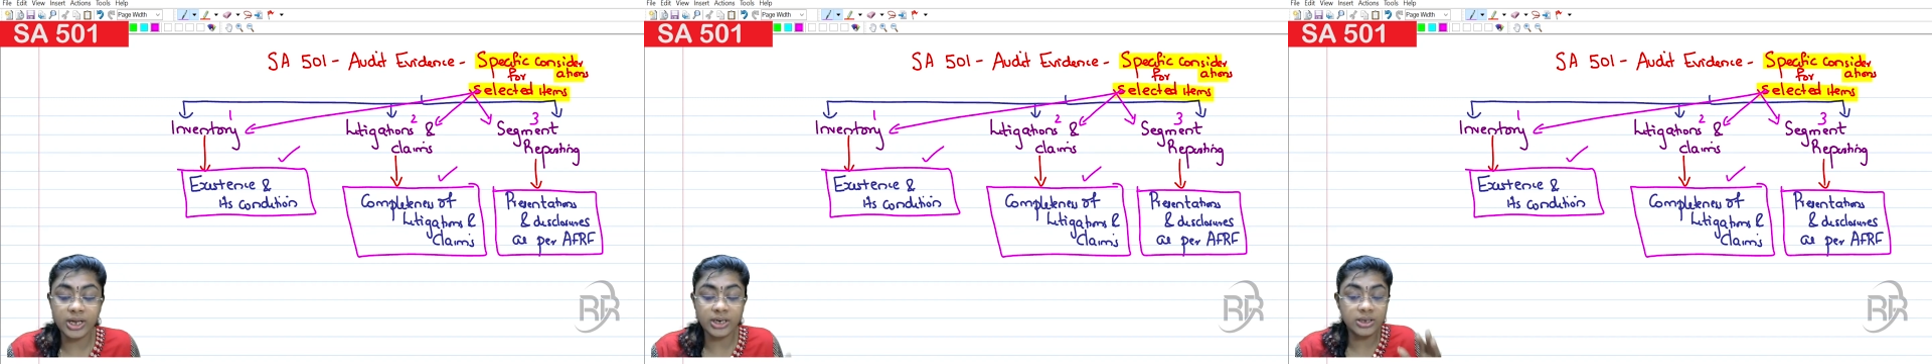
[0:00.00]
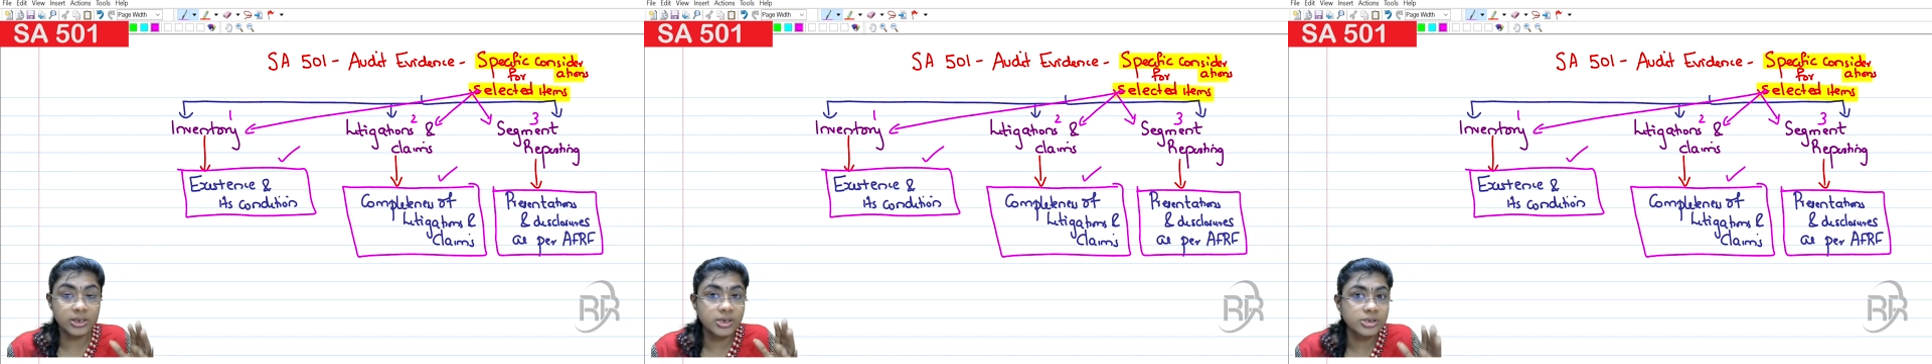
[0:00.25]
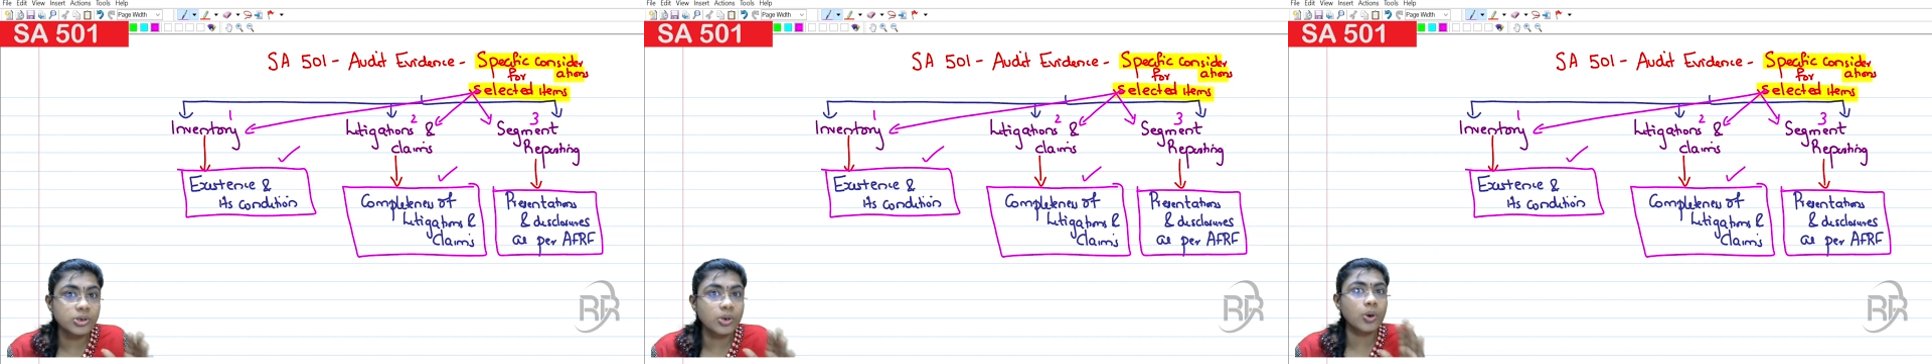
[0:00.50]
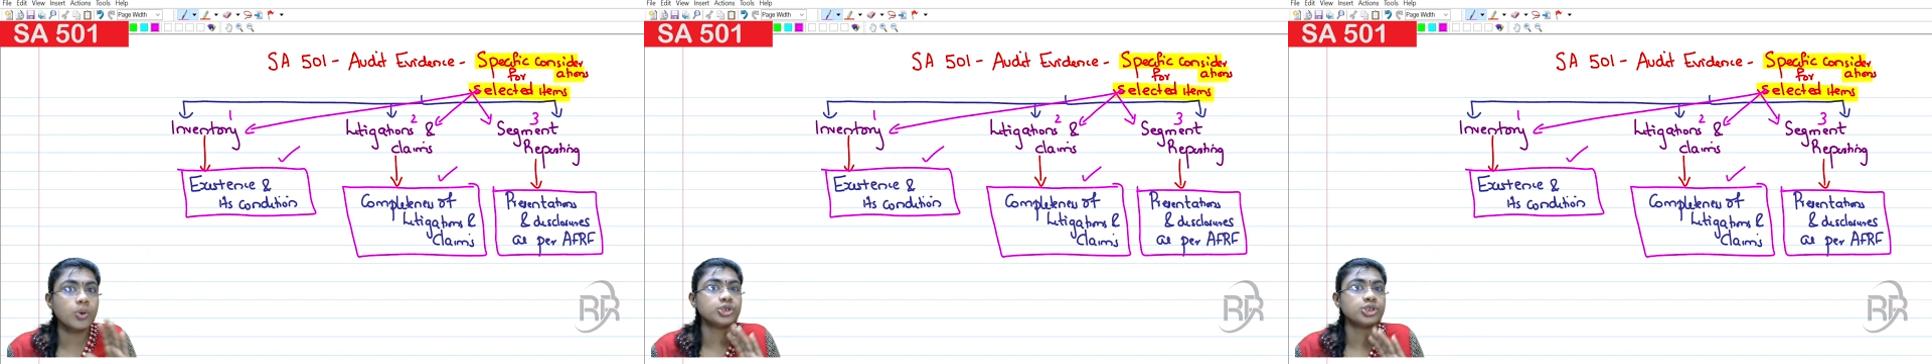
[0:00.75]
and
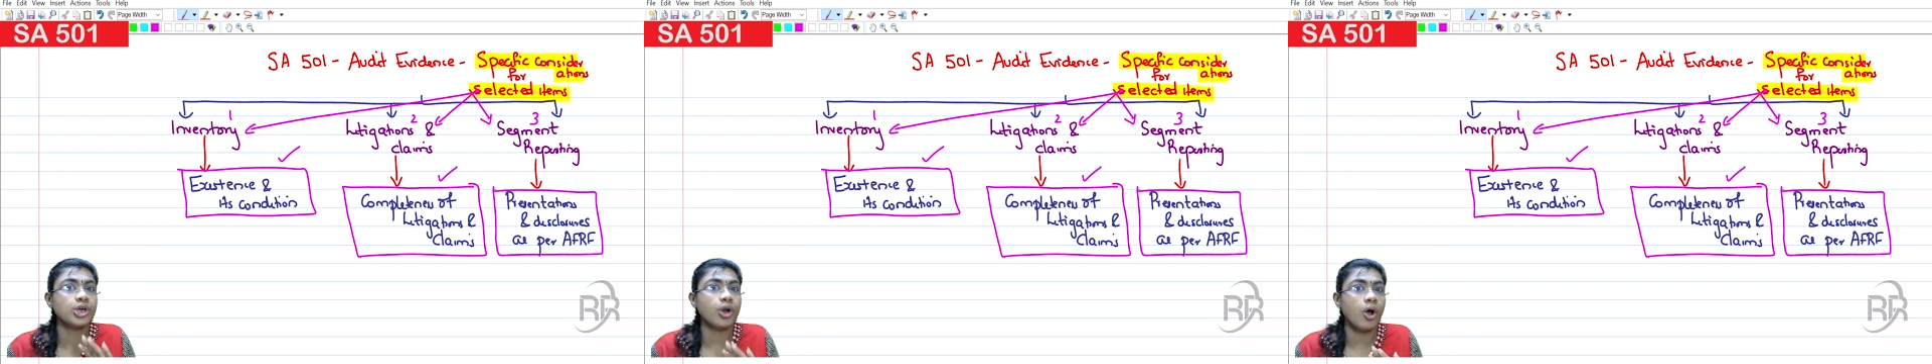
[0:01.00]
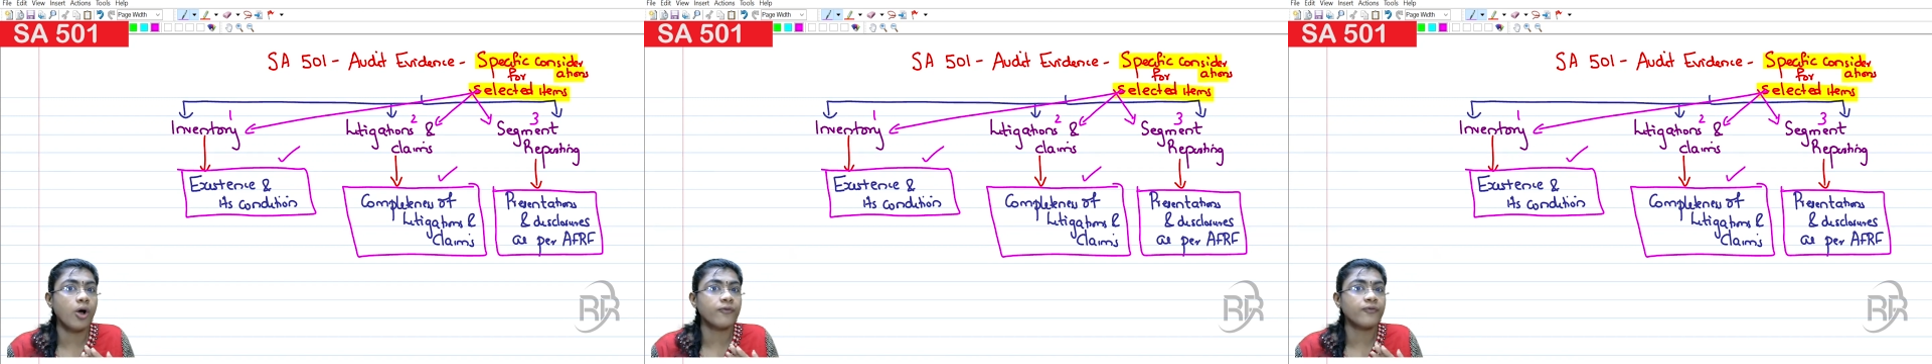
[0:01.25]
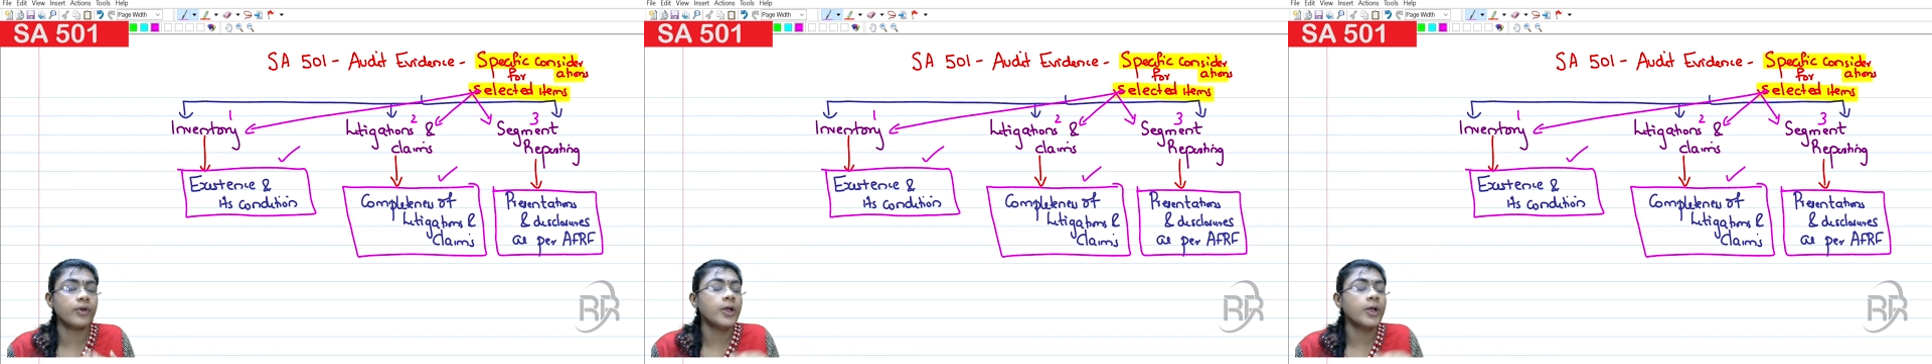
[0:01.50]
disclosure of